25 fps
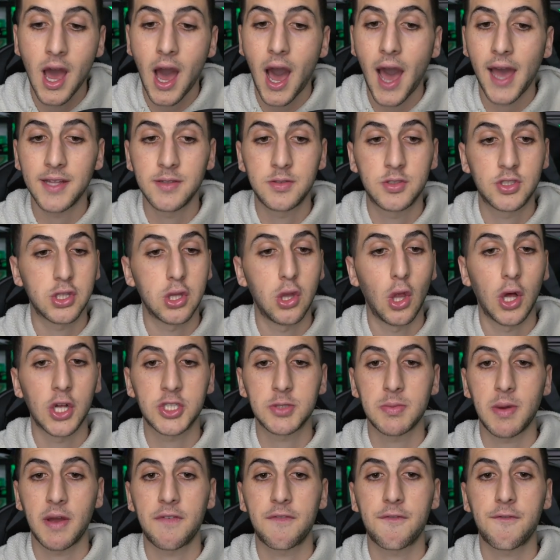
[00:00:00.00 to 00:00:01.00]
I
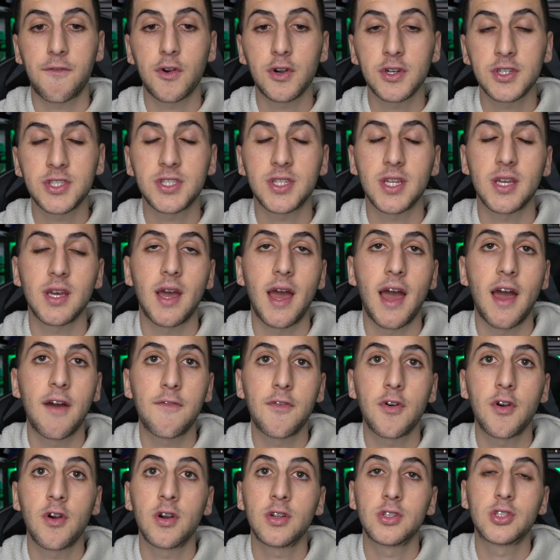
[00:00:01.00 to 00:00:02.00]
launched my first
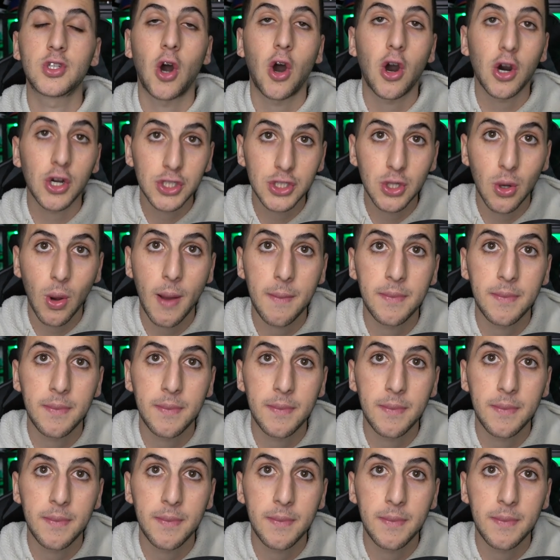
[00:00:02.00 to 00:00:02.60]
ever talk show